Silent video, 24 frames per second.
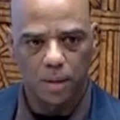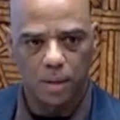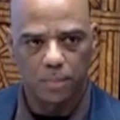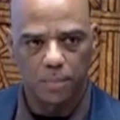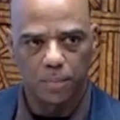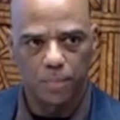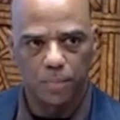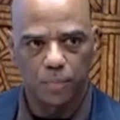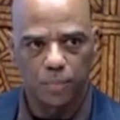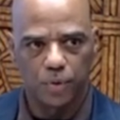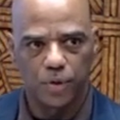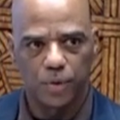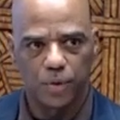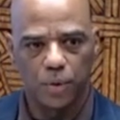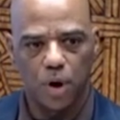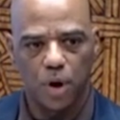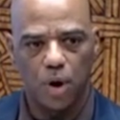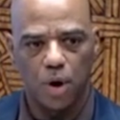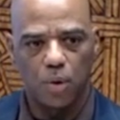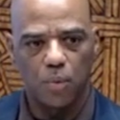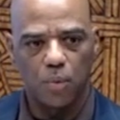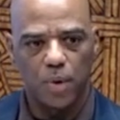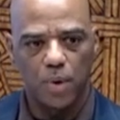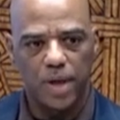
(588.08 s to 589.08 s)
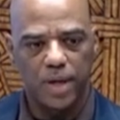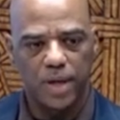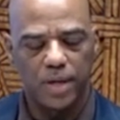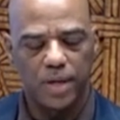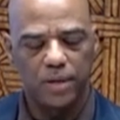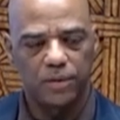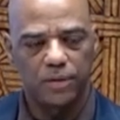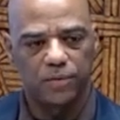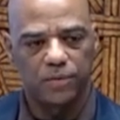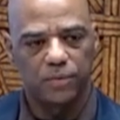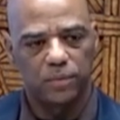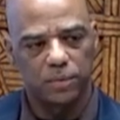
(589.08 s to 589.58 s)
you
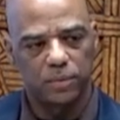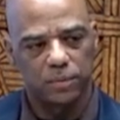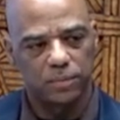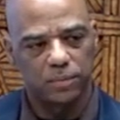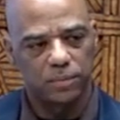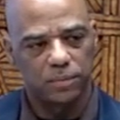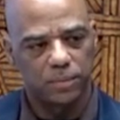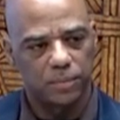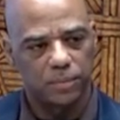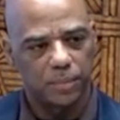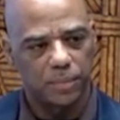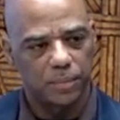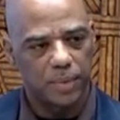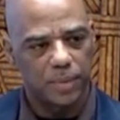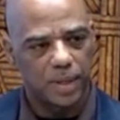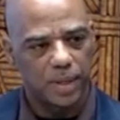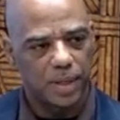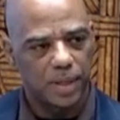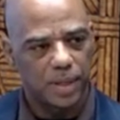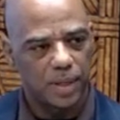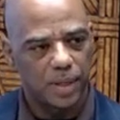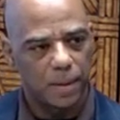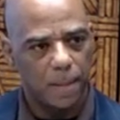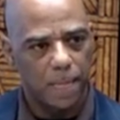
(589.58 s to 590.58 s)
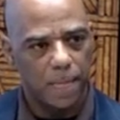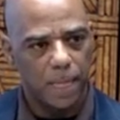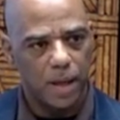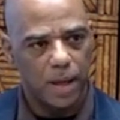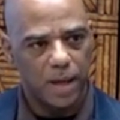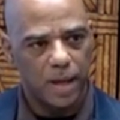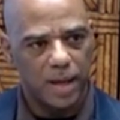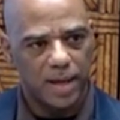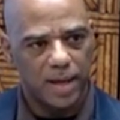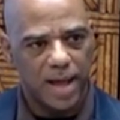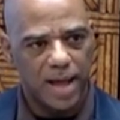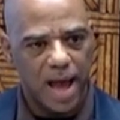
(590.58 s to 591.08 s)
always
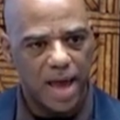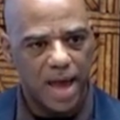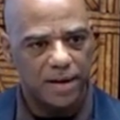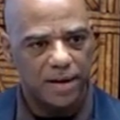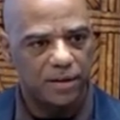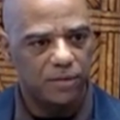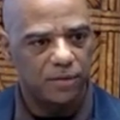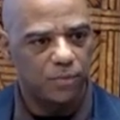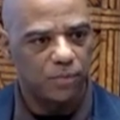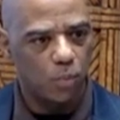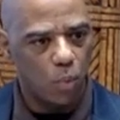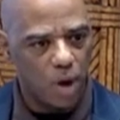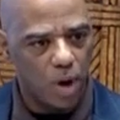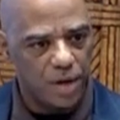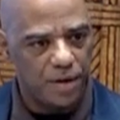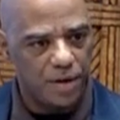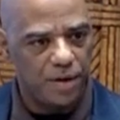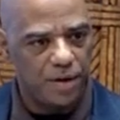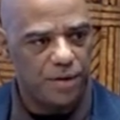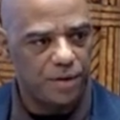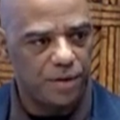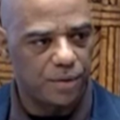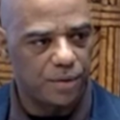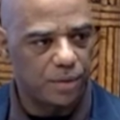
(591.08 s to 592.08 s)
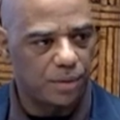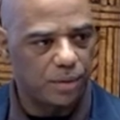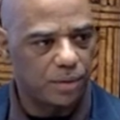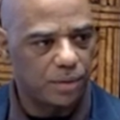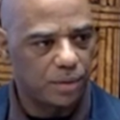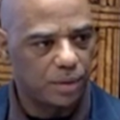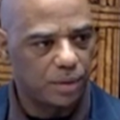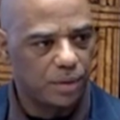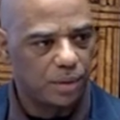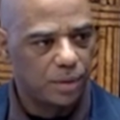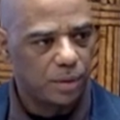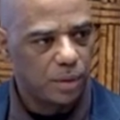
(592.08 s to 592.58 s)
kind of wonder
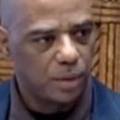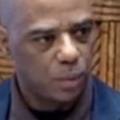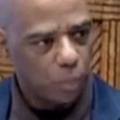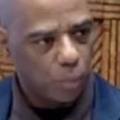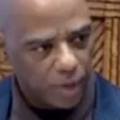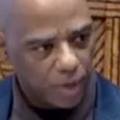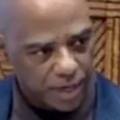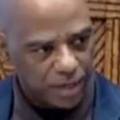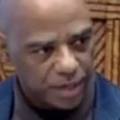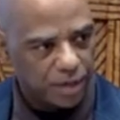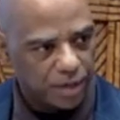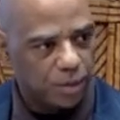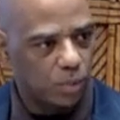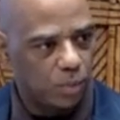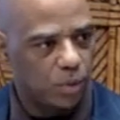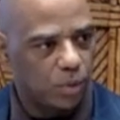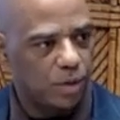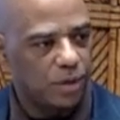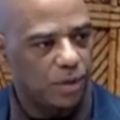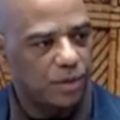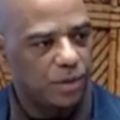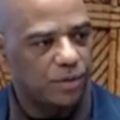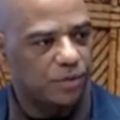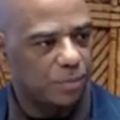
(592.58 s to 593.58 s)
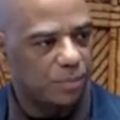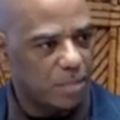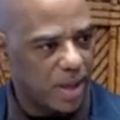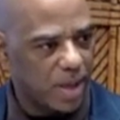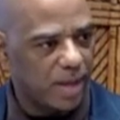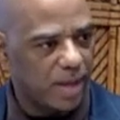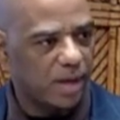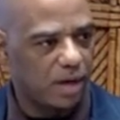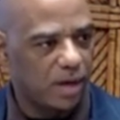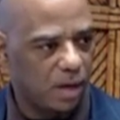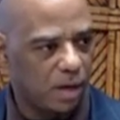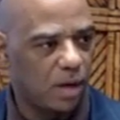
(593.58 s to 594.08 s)
where your words may
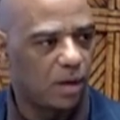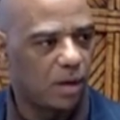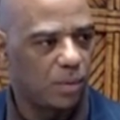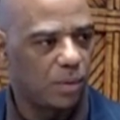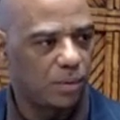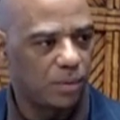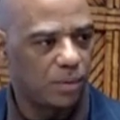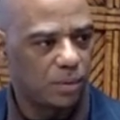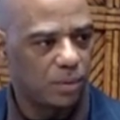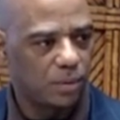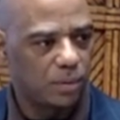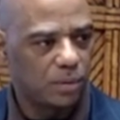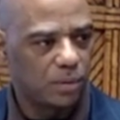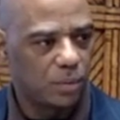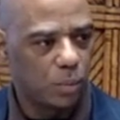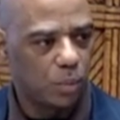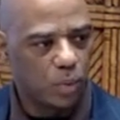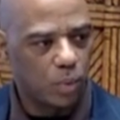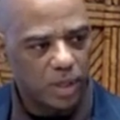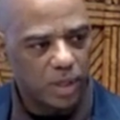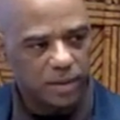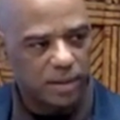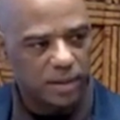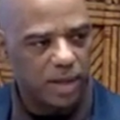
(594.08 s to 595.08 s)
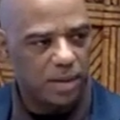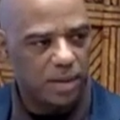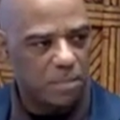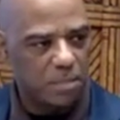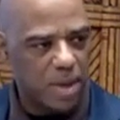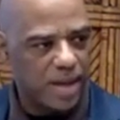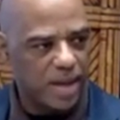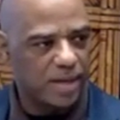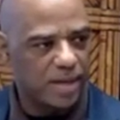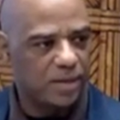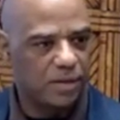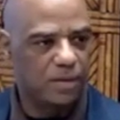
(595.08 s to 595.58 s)
go, what they
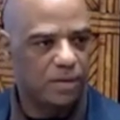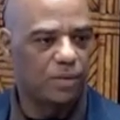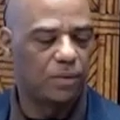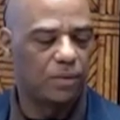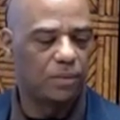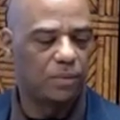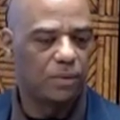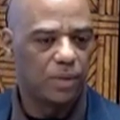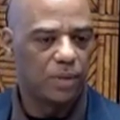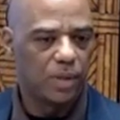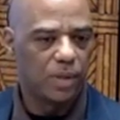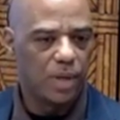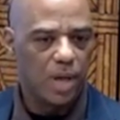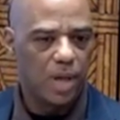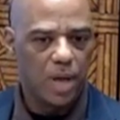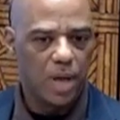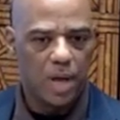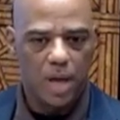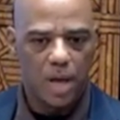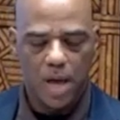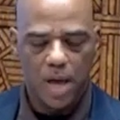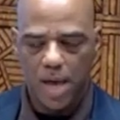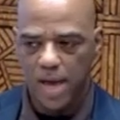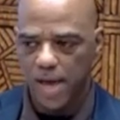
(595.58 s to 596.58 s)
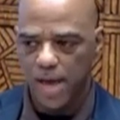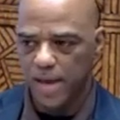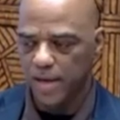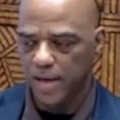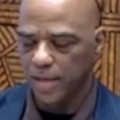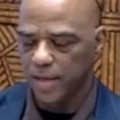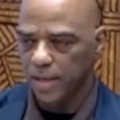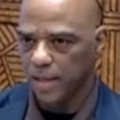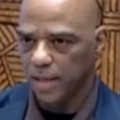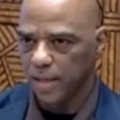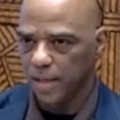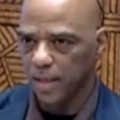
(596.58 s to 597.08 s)
may do. And
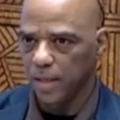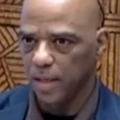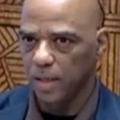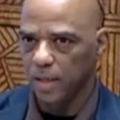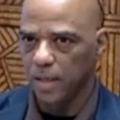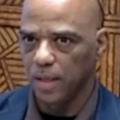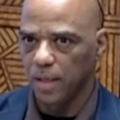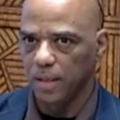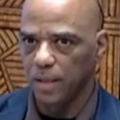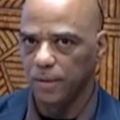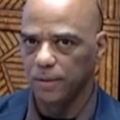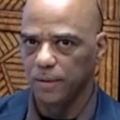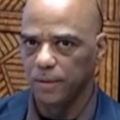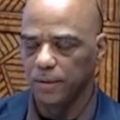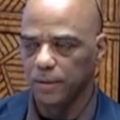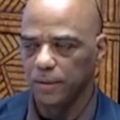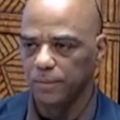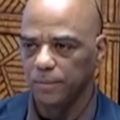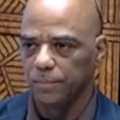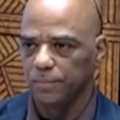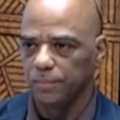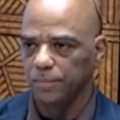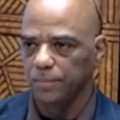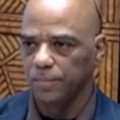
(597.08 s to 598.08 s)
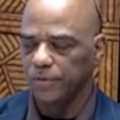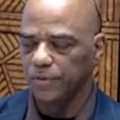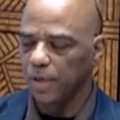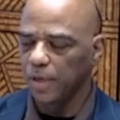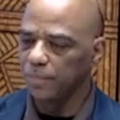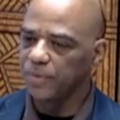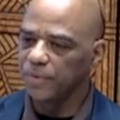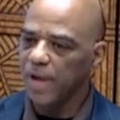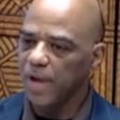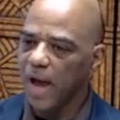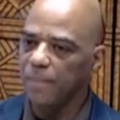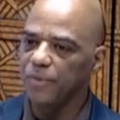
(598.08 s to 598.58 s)

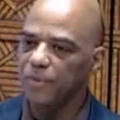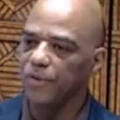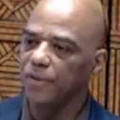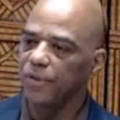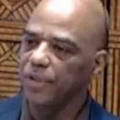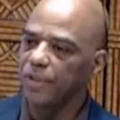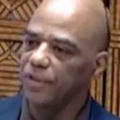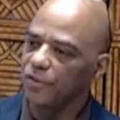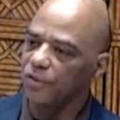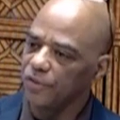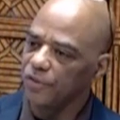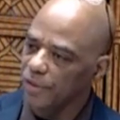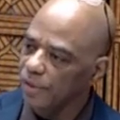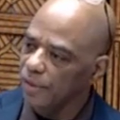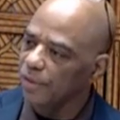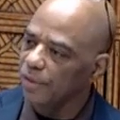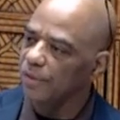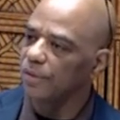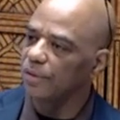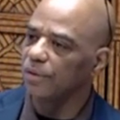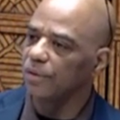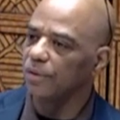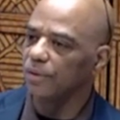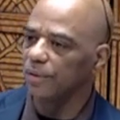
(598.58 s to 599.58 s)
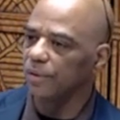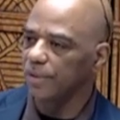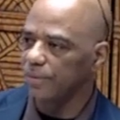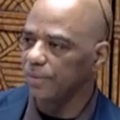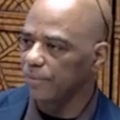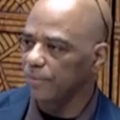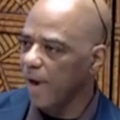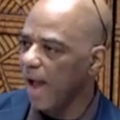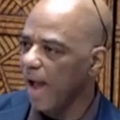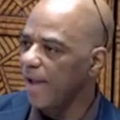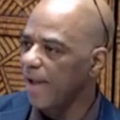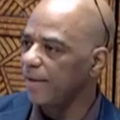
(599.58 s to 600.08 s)
sometimes you can journal and
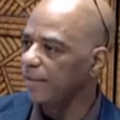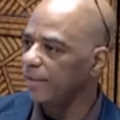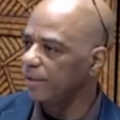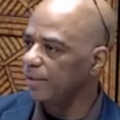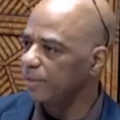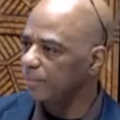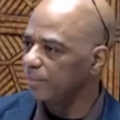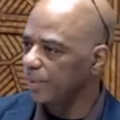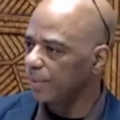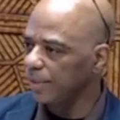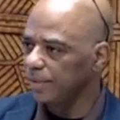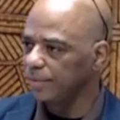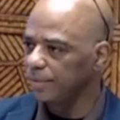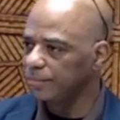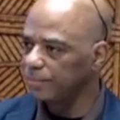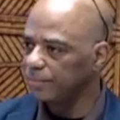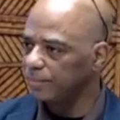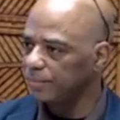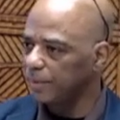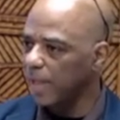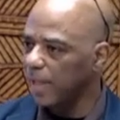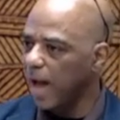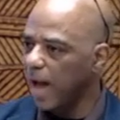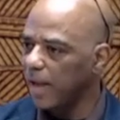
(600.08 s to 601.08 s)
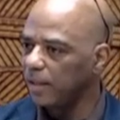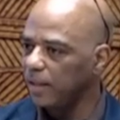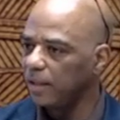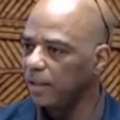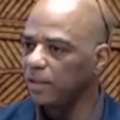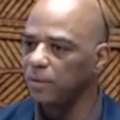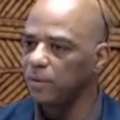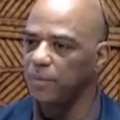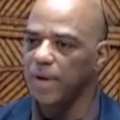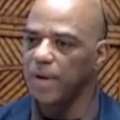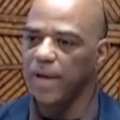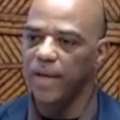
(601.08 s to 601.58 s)
write them and lock it
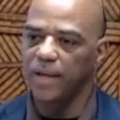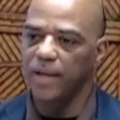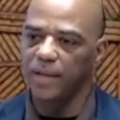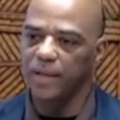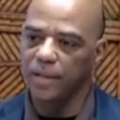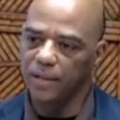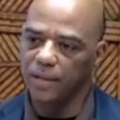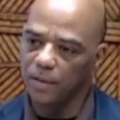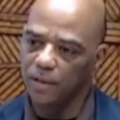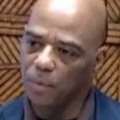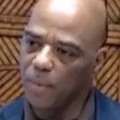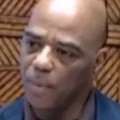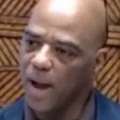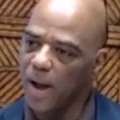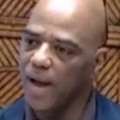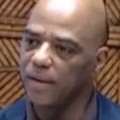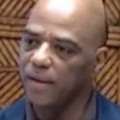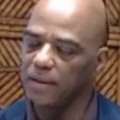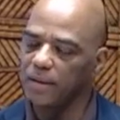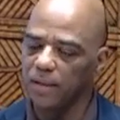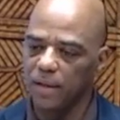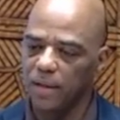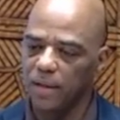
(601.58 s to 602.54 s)
away and nobody ever